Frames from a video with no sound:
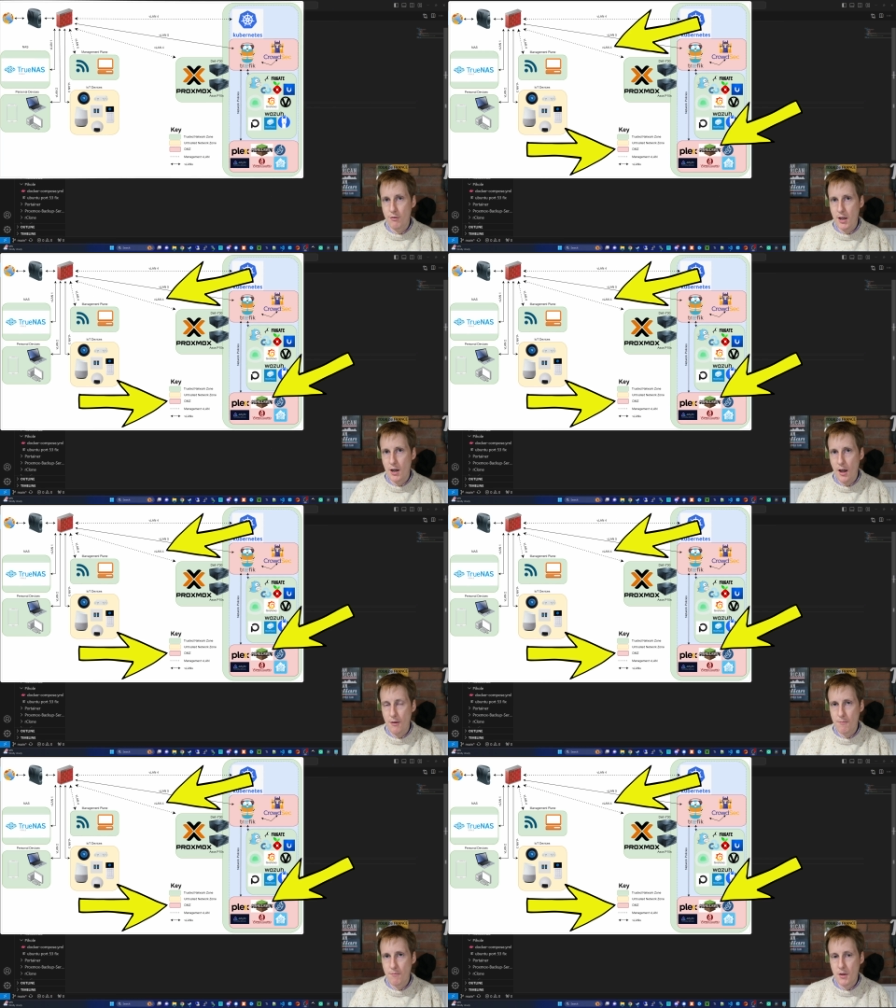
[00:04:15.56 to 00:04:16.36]
VLAN.
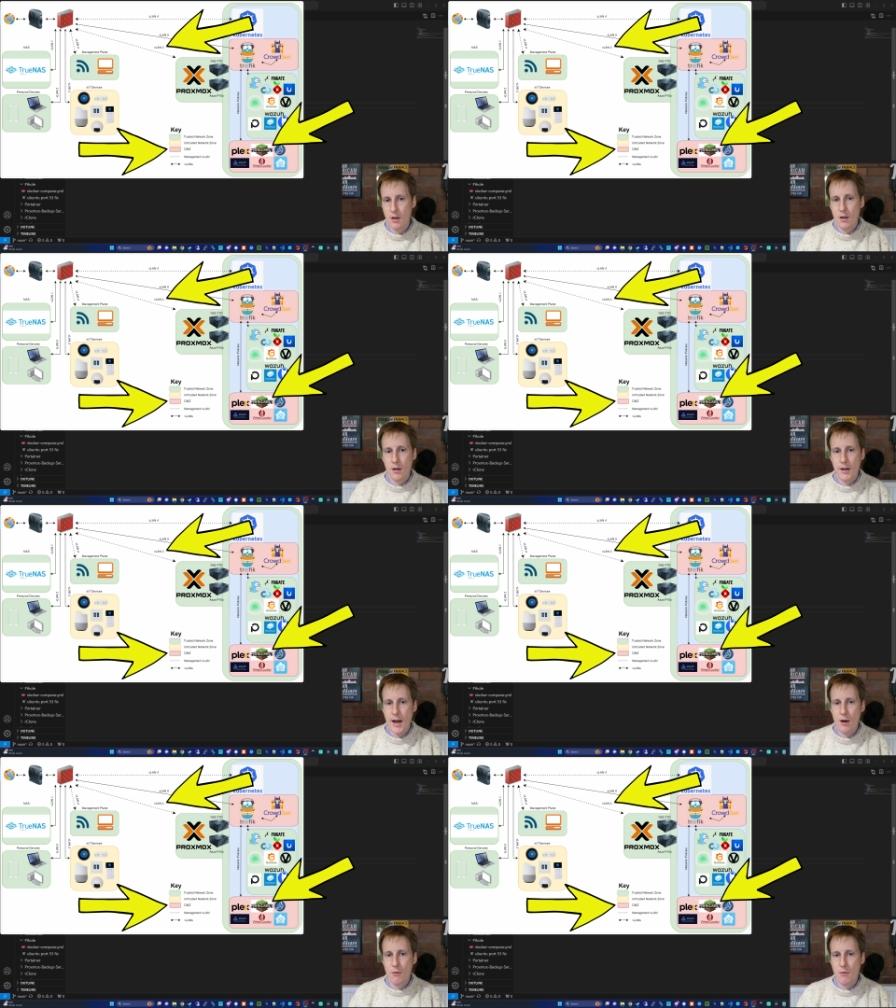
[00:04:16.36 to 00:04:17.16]

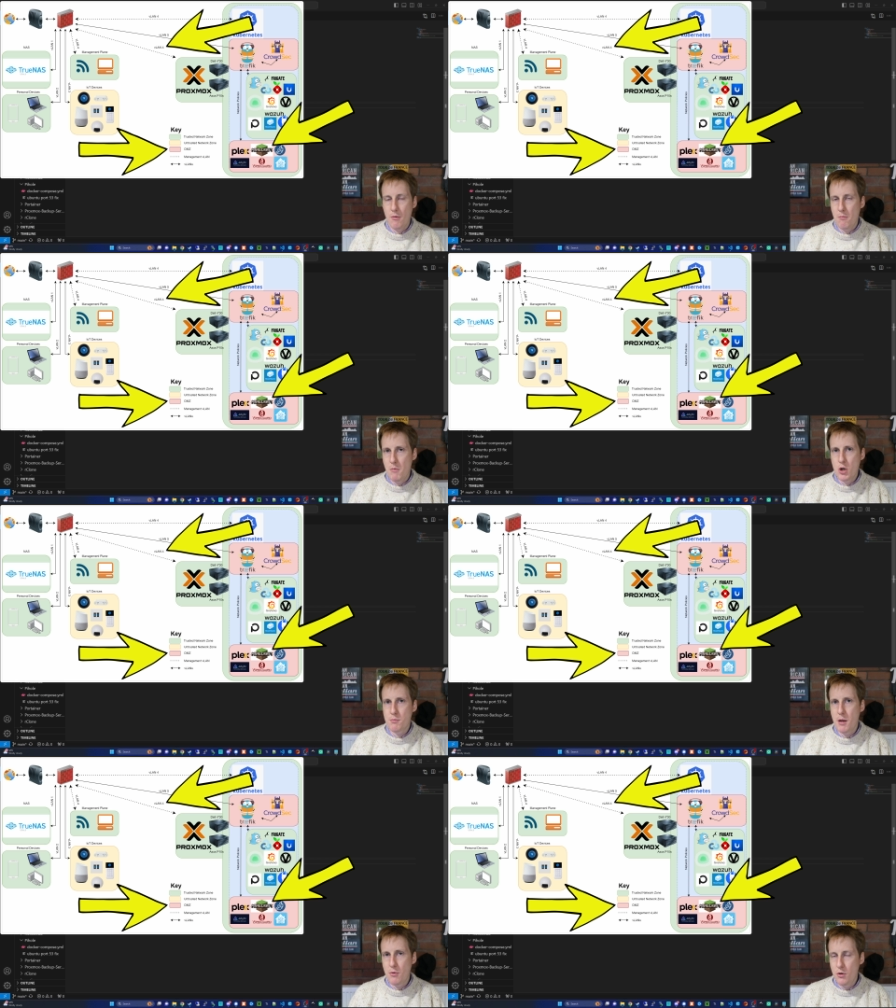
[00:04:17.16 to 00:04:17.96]
Now,
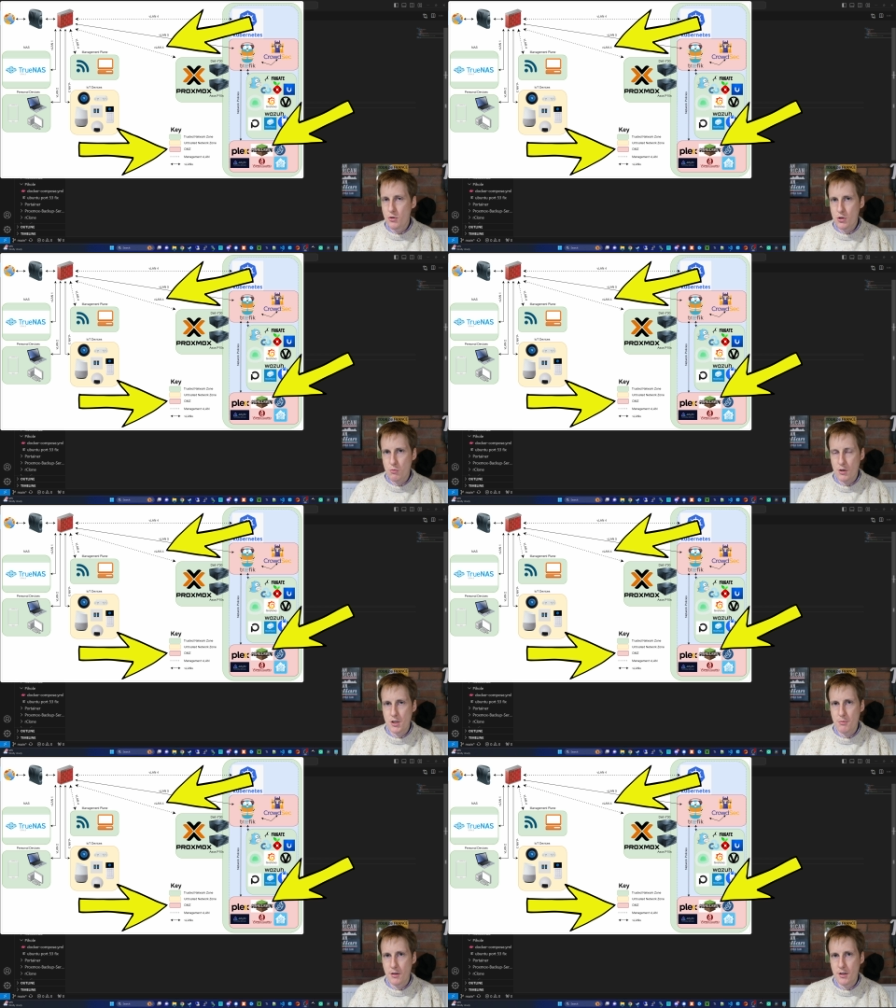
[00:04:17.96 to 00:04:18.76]
most people who just want
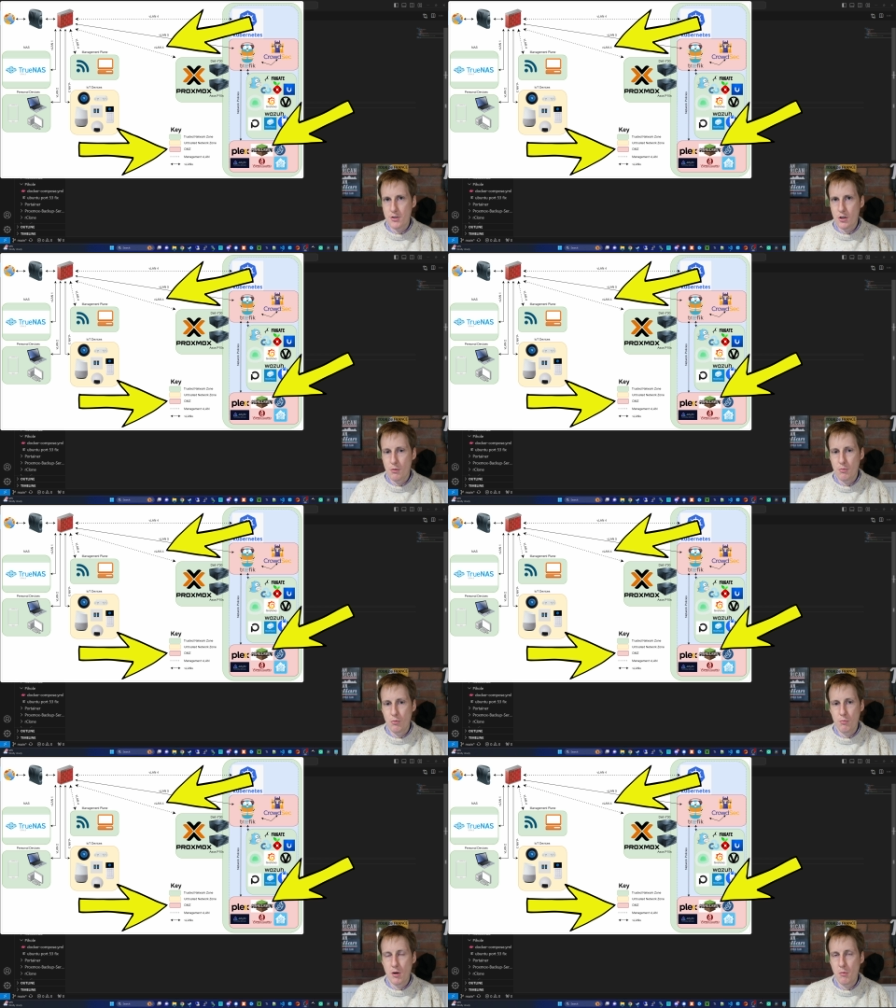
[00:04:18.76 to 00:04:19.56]
to spin this up
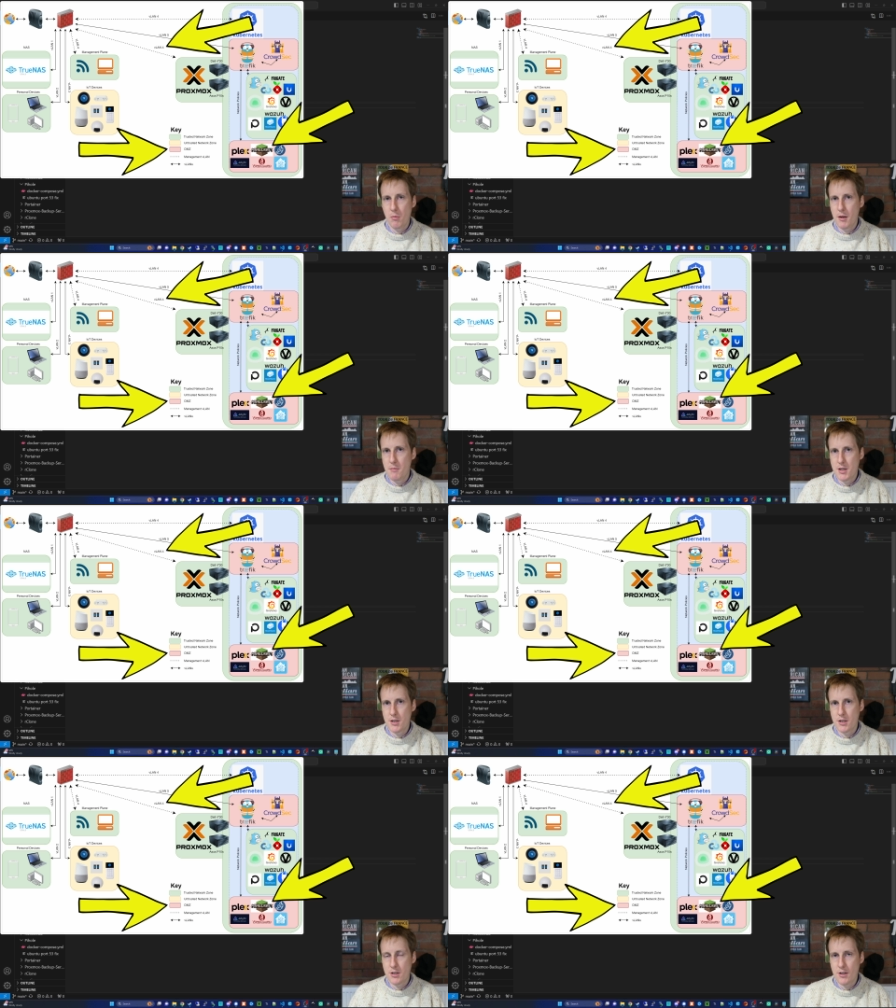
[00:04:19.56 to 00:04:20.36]
will probably
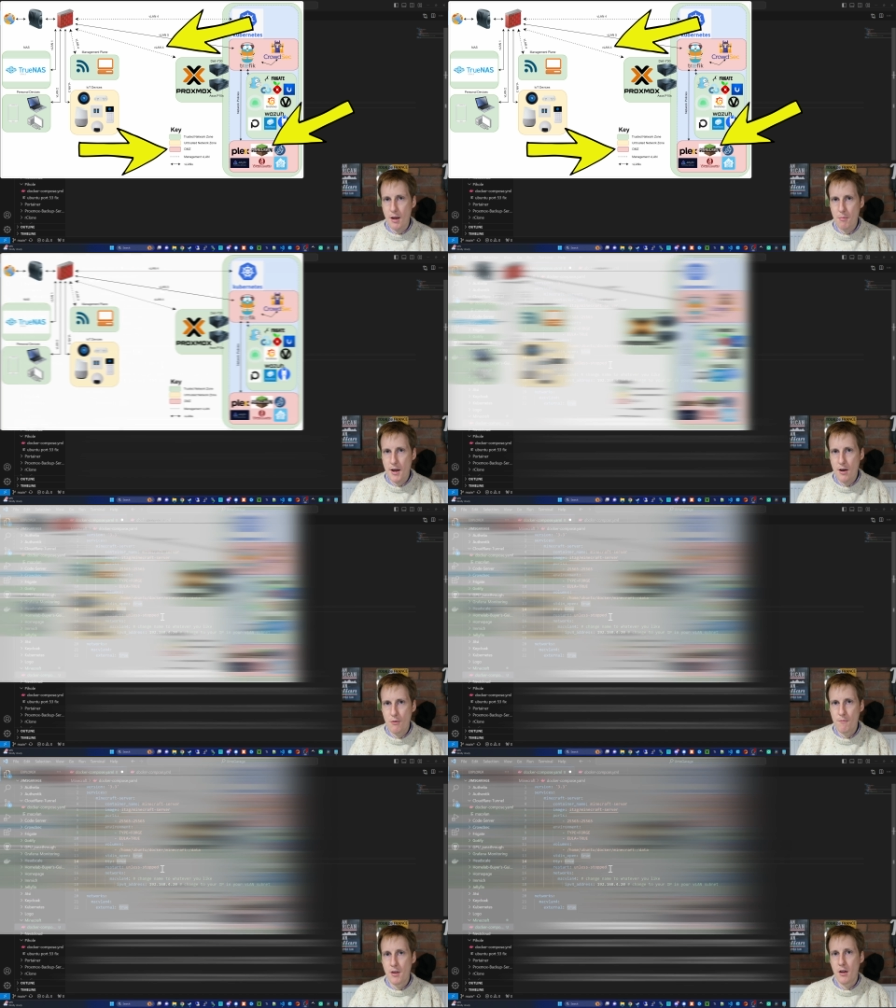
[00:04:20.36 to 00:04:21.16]
miss this step
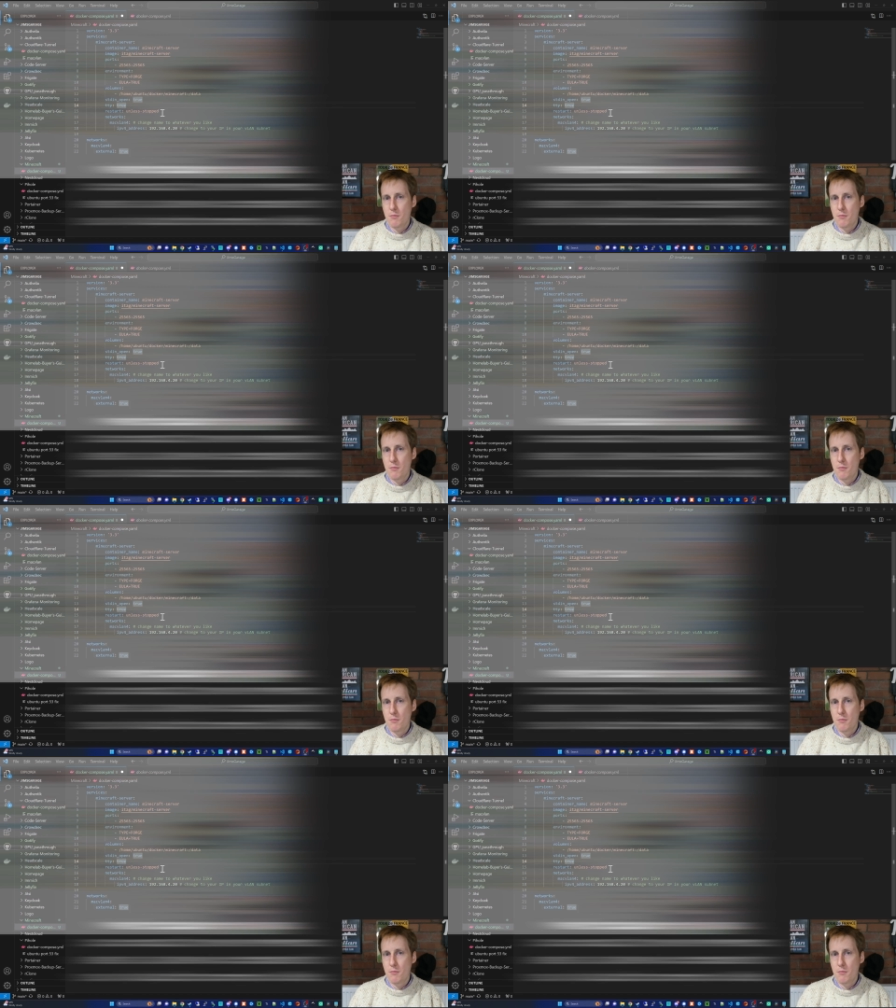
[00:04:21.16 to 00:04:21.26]
out,